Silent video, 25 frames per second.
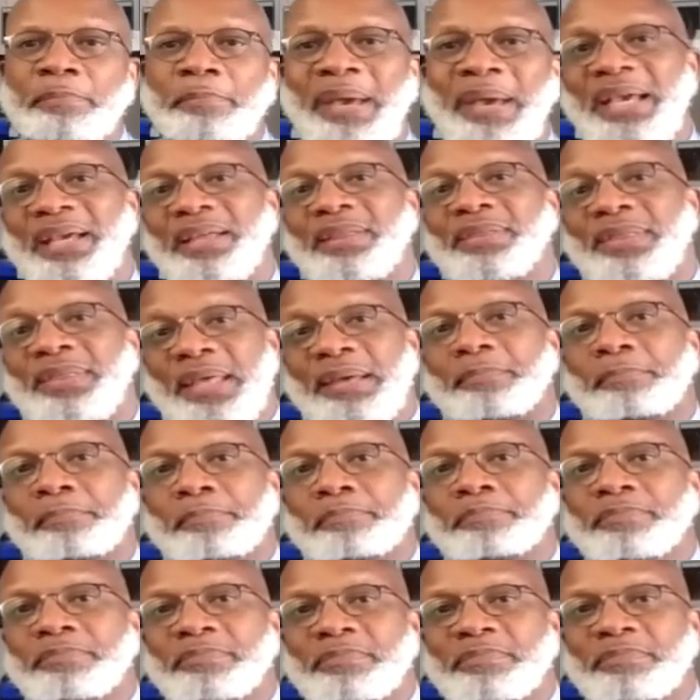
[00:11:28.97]
make
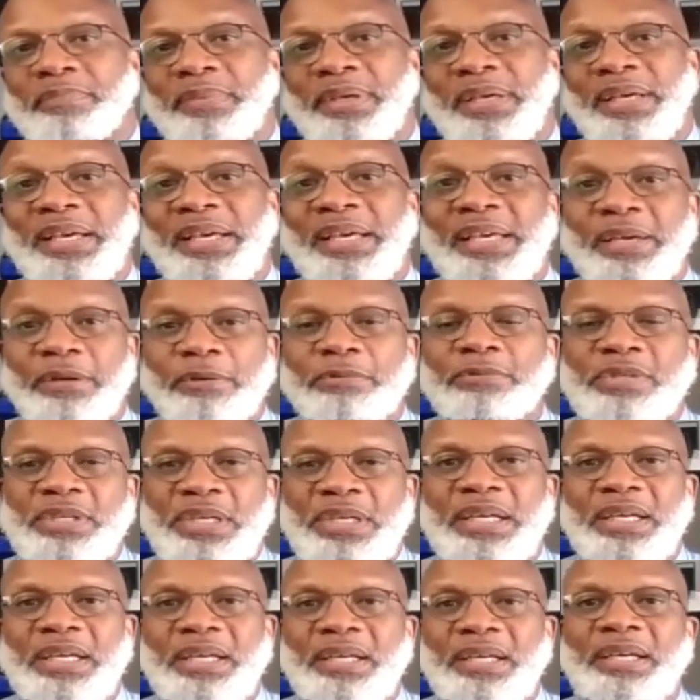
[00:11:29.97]
them
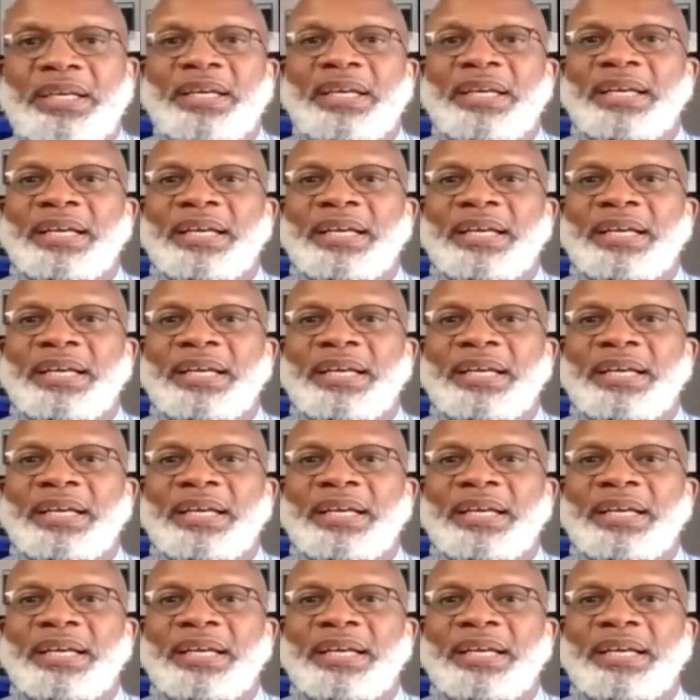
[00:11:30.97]
guilty.